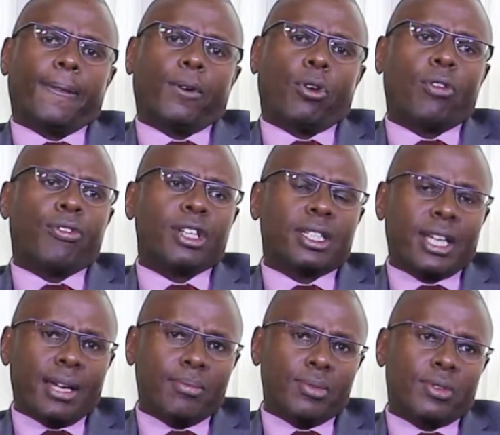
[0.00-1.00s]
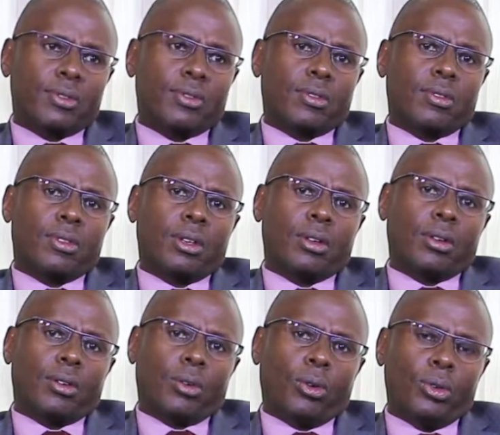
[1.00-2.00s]
Oftentimes, the
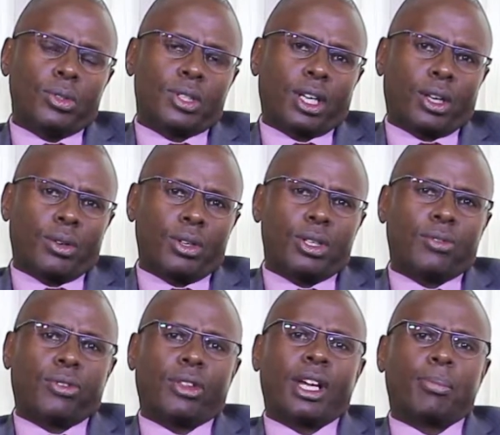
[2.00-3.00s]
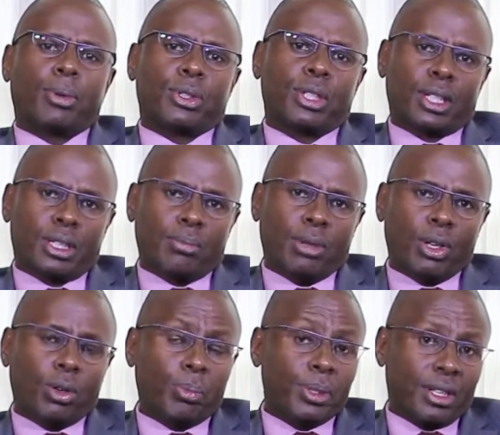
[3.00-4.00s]
own security for that project may
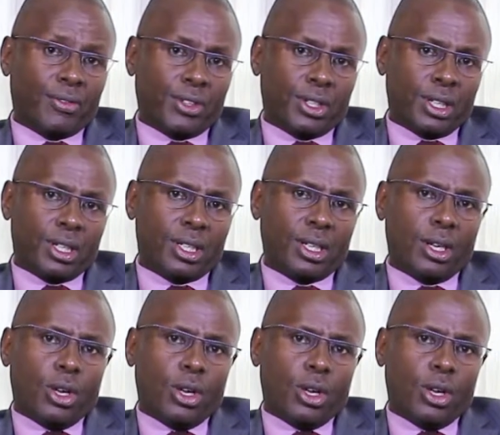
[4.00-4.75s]
not be sufficient.